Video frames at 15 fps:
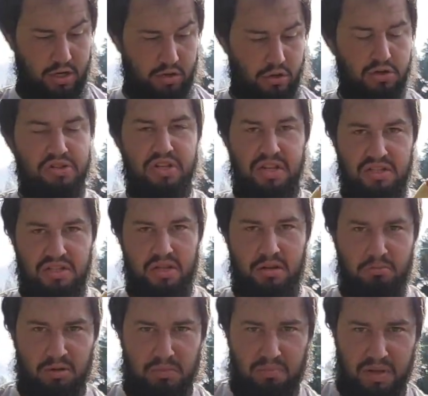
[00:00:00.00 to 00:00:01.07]
It looks like it's gonna
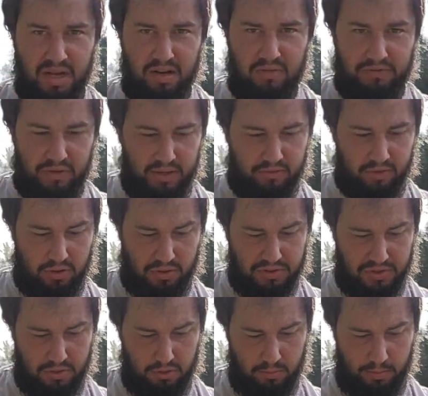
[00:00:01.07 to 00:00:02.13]
be peanut flavored
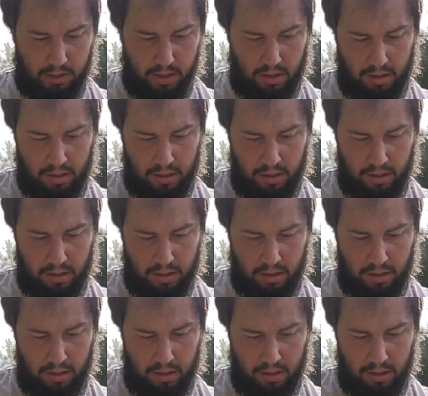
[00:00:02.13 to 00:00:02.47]
also, but